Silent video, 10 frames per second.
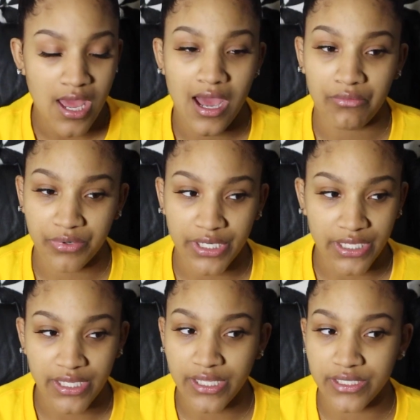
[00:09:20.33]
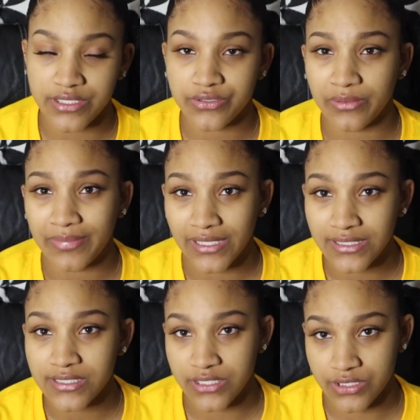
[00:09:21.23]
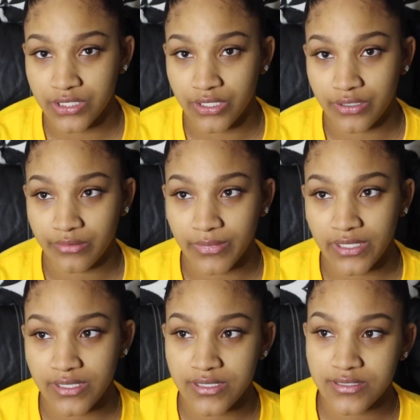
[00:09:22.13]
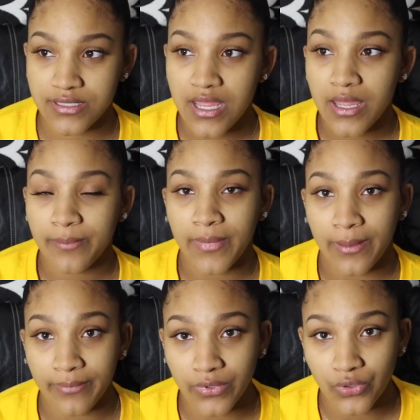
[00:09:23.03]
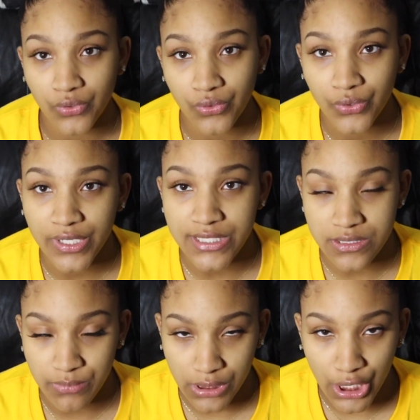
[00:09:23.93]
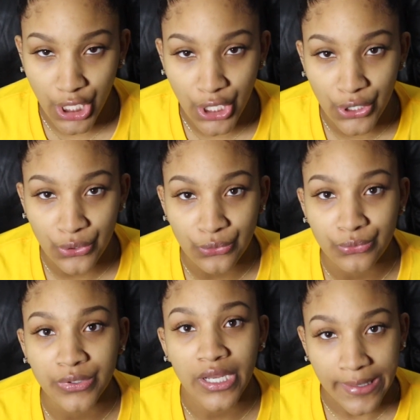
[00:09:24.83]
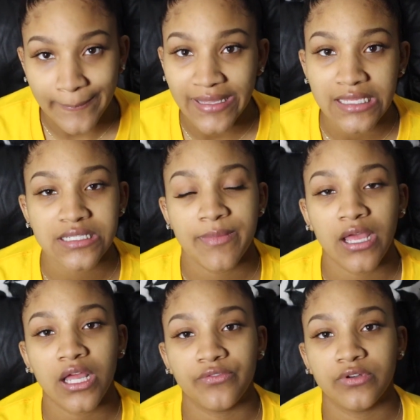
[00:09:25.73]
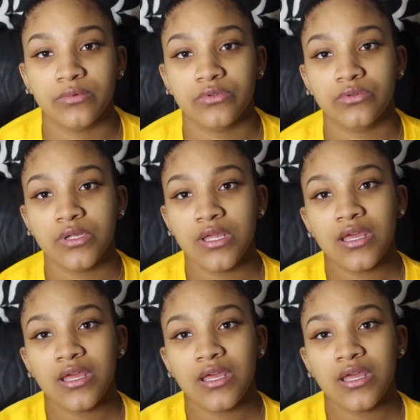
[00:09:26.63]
I want to get into a big t-shirt because my mood is blown because I'm uncomfortable.